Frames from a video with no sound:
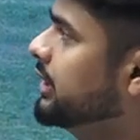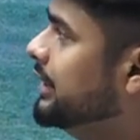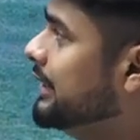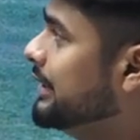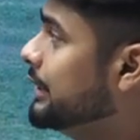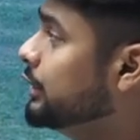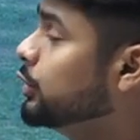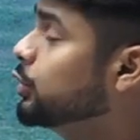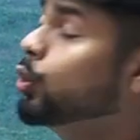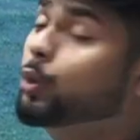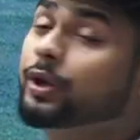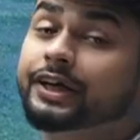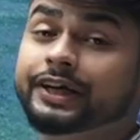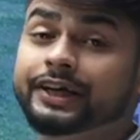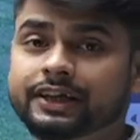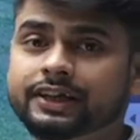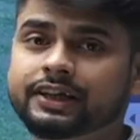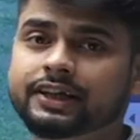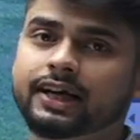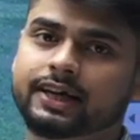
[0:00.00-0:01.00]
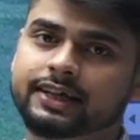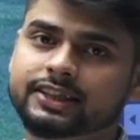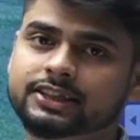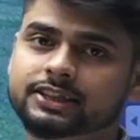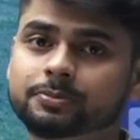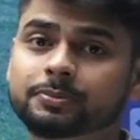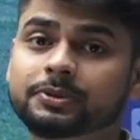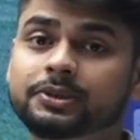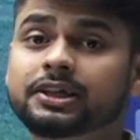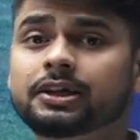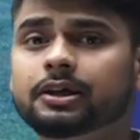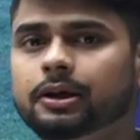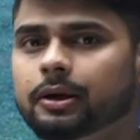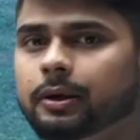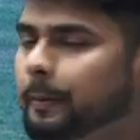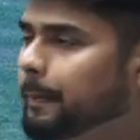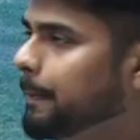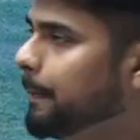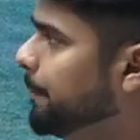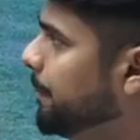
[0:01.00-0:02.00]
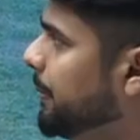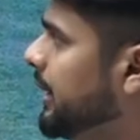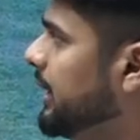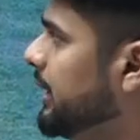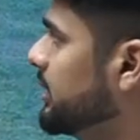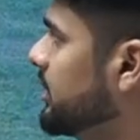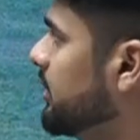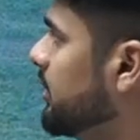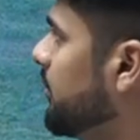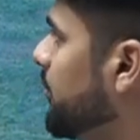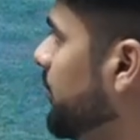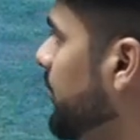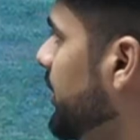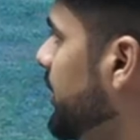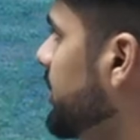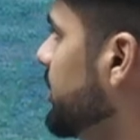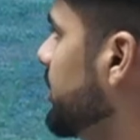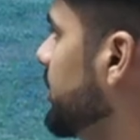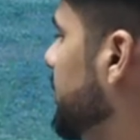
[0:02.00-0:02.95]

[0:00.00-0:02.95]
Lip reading: LIGO India is being built. Fine.